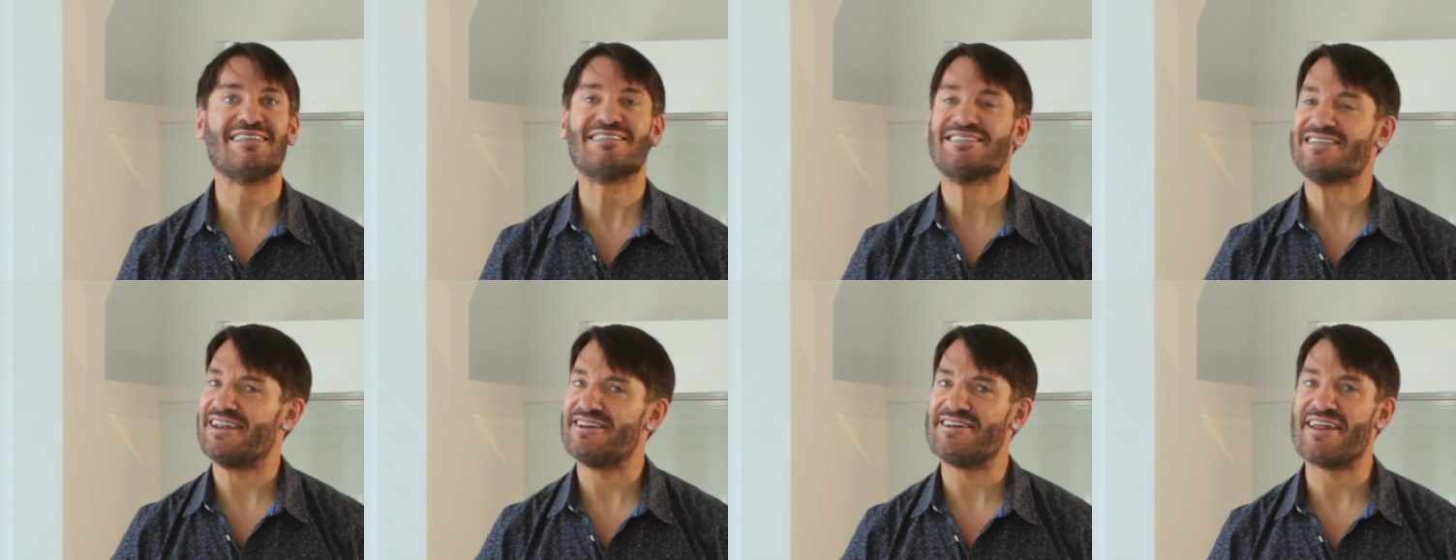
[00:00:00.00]

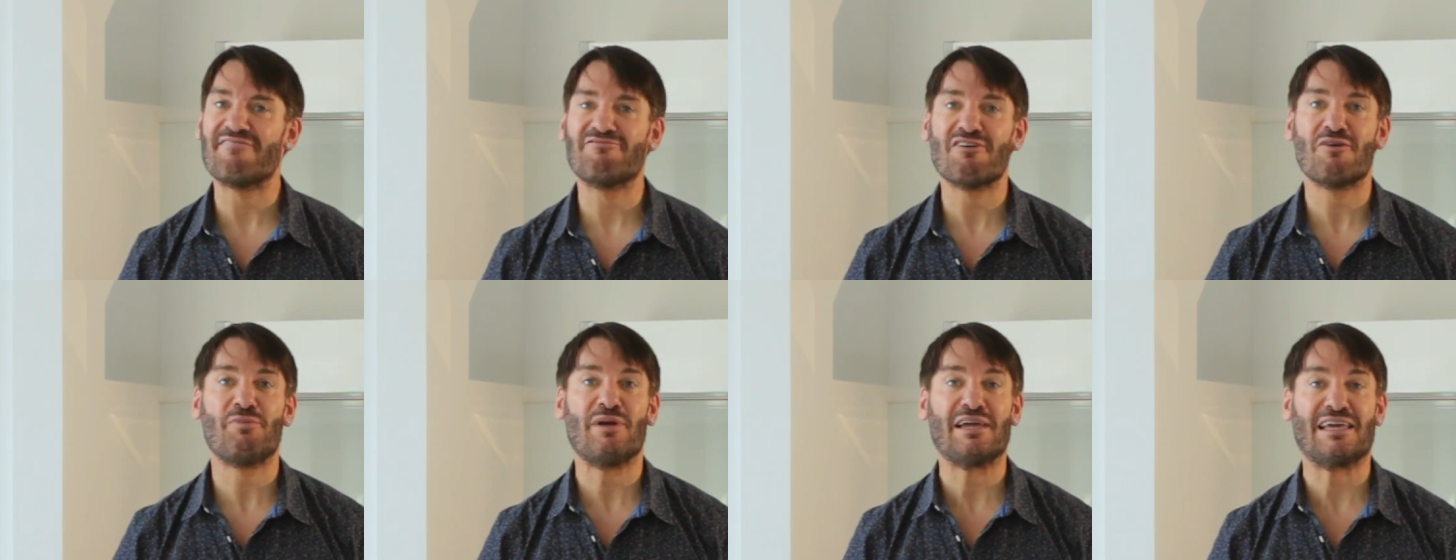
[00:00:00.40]
It's
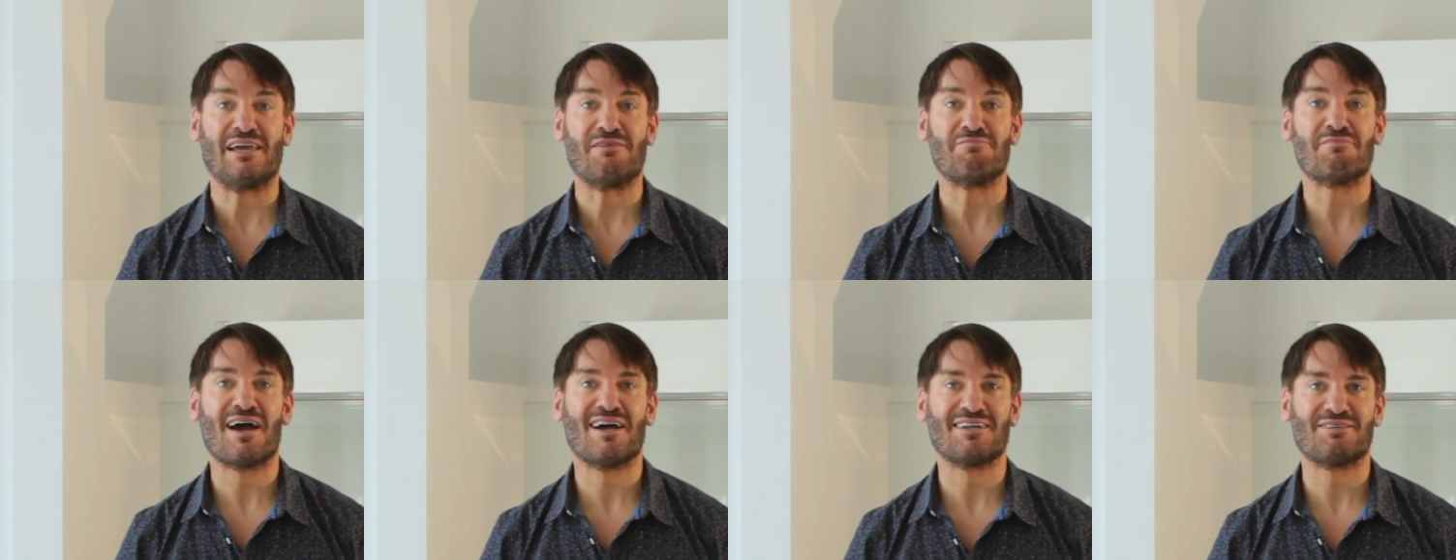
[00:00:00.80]
another
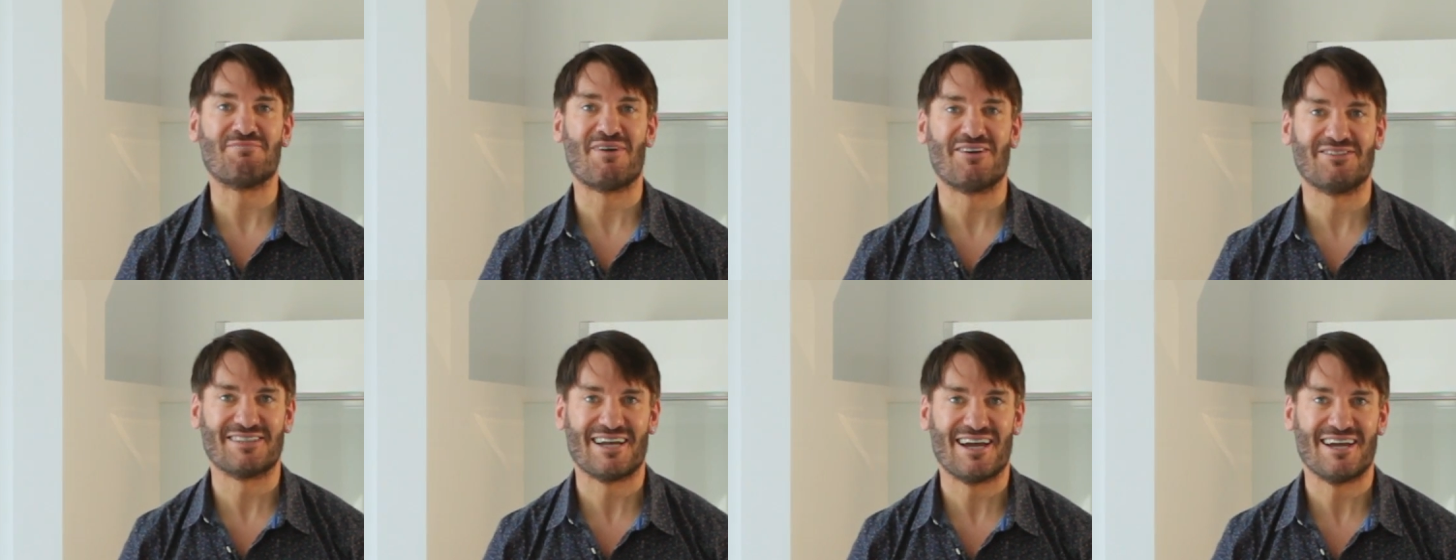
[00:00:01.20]
Baking Mad
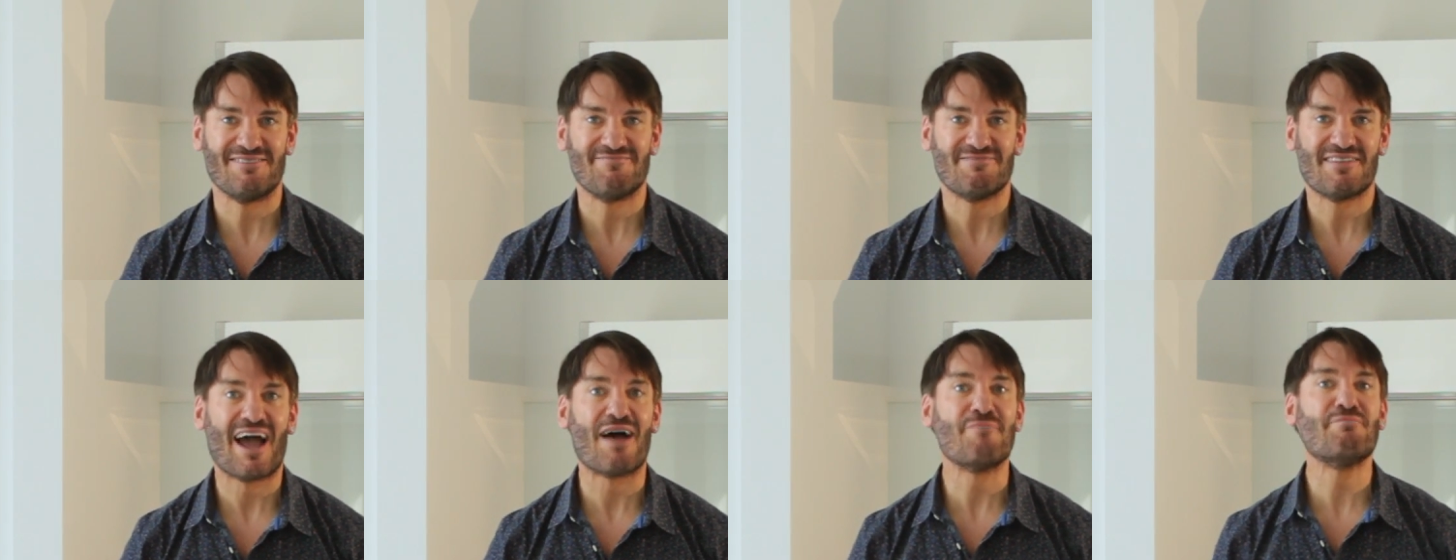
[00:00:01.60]

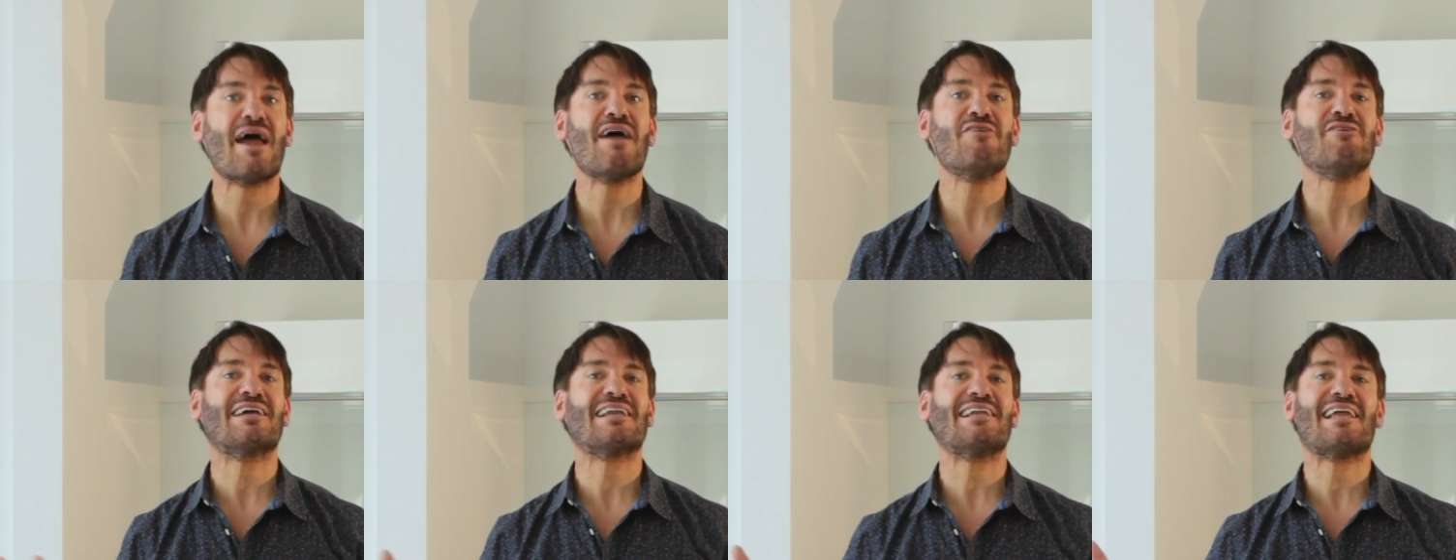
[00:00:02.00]
Monday. I'm
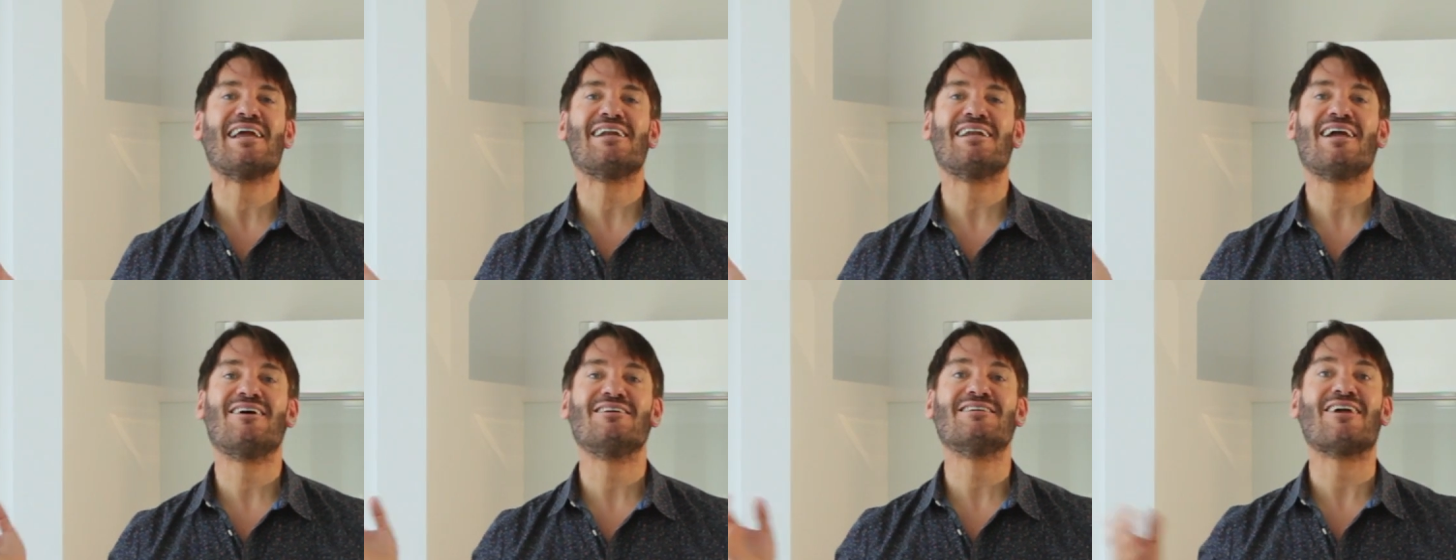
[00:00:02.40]
Eric
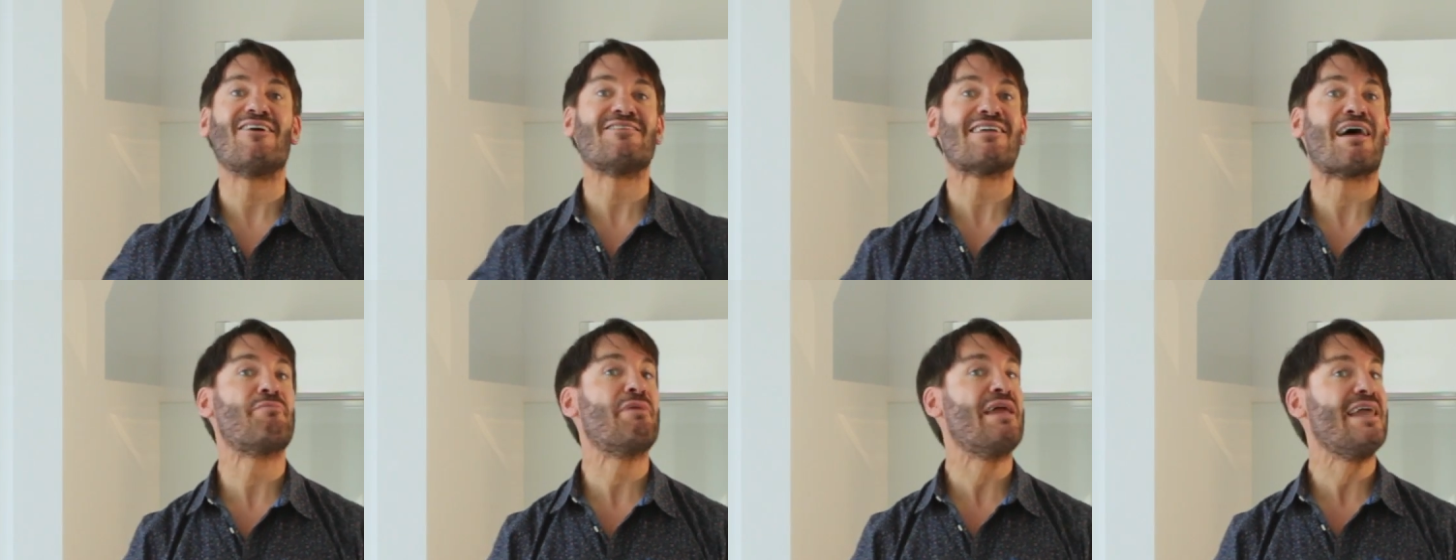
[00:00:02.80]
Lanlard
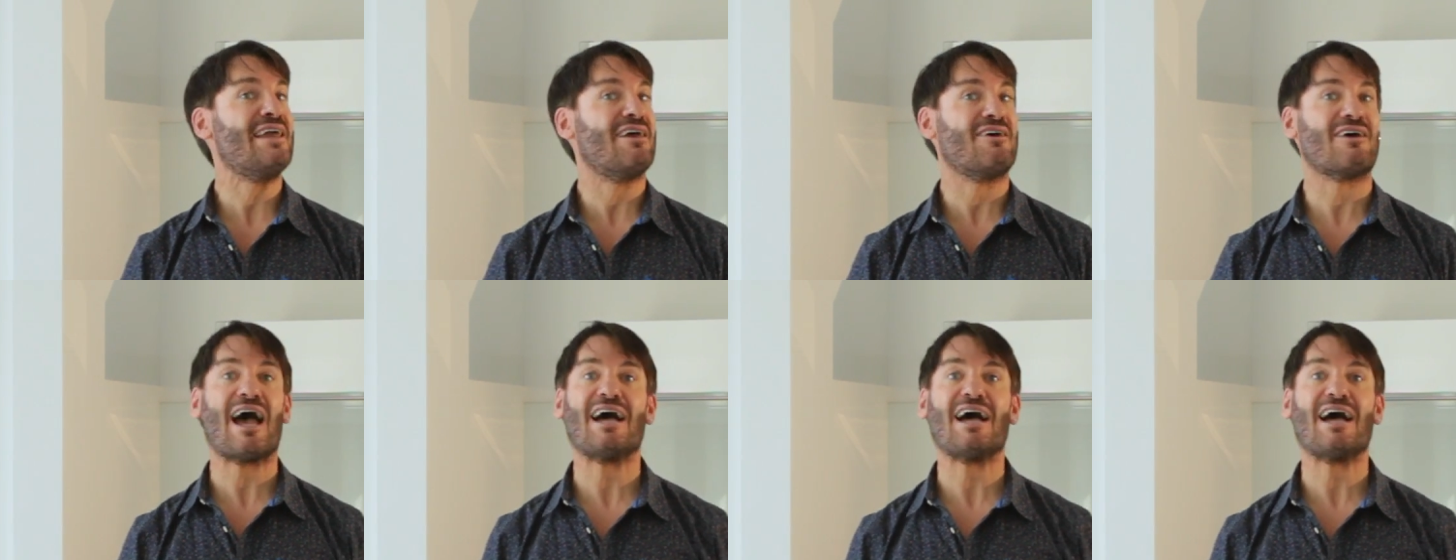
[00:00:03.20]
and I'm here